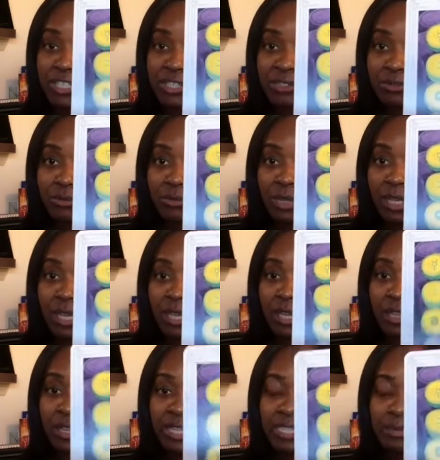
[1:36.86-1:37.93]
to
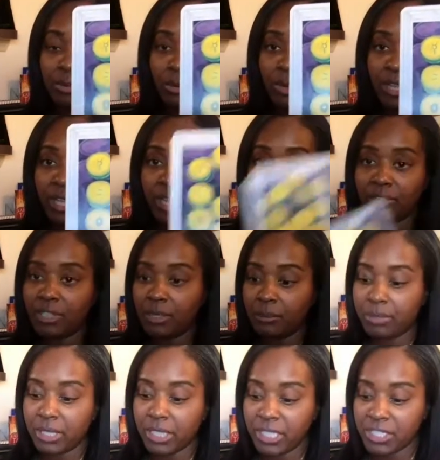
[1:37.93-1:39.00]
this point of
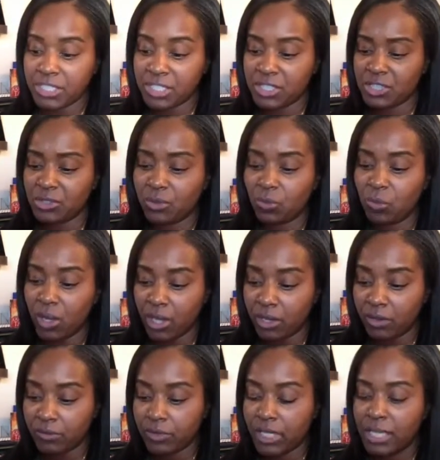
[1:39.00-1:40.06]
completion, to
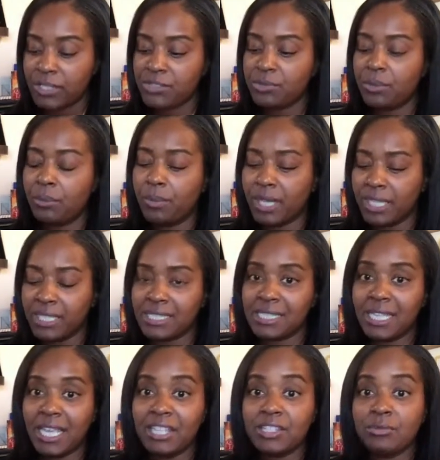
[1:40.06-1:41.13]
wealth, to abundance, to
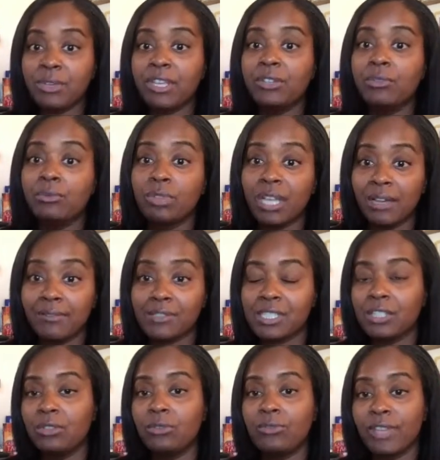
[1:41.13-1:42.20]
entering new levels and
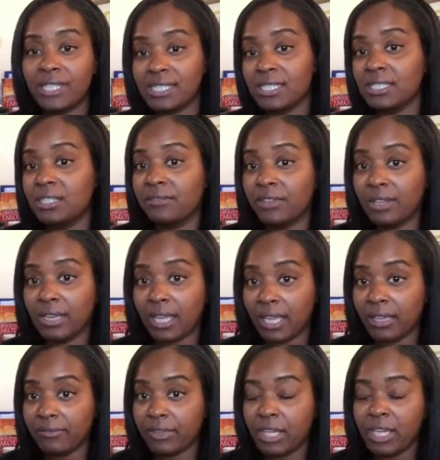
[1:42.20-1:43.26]
new phases of your
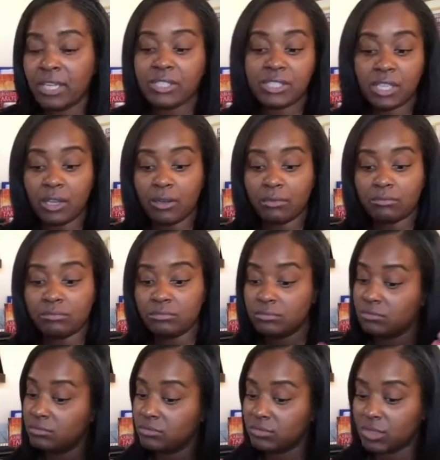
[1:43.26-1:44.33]
life. So
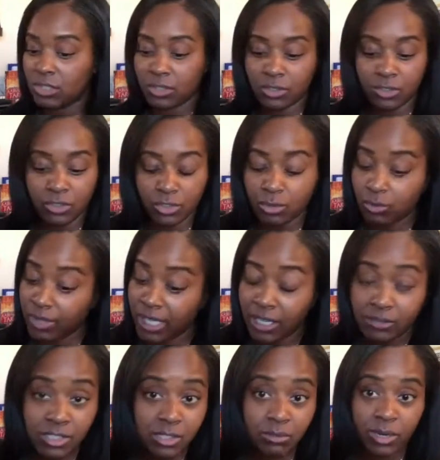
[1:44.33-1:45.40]
you went
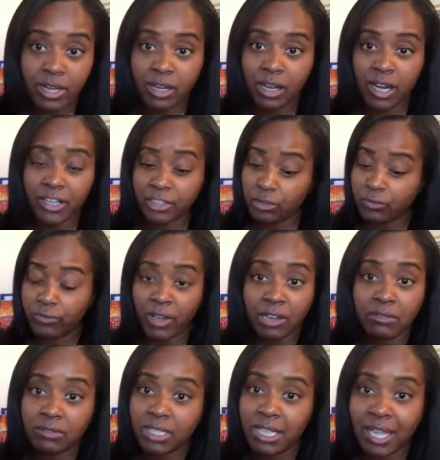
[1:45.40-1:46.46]
out to work hard. You
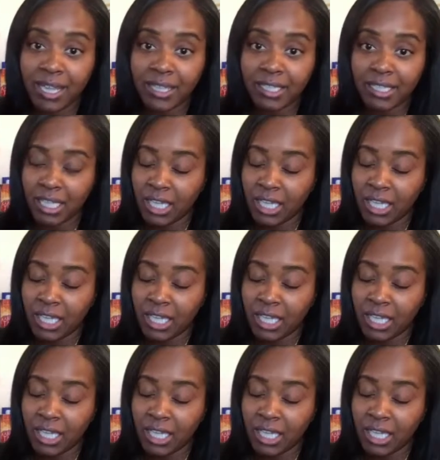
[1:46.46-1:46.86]
followed the light.